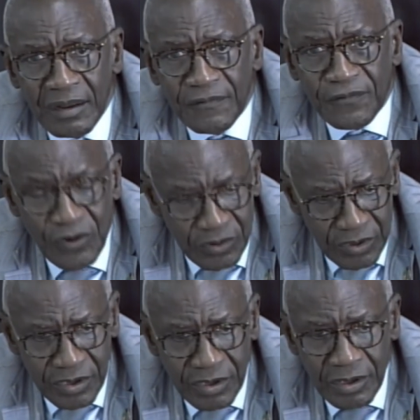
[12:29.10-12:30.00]
for,
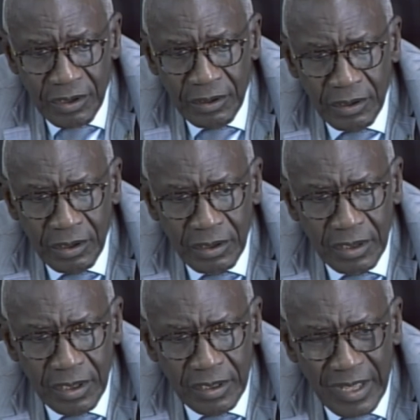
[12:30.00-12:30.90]

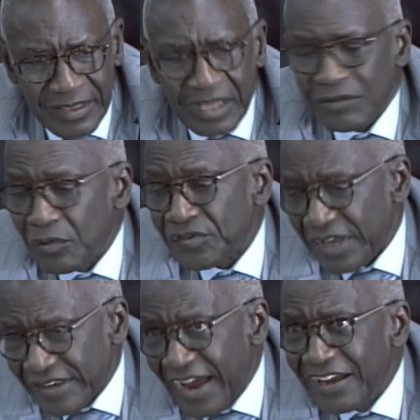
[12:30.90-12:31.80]
I think it was
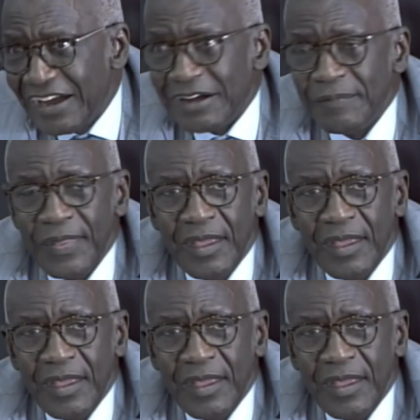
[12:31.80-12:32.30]
Katanga,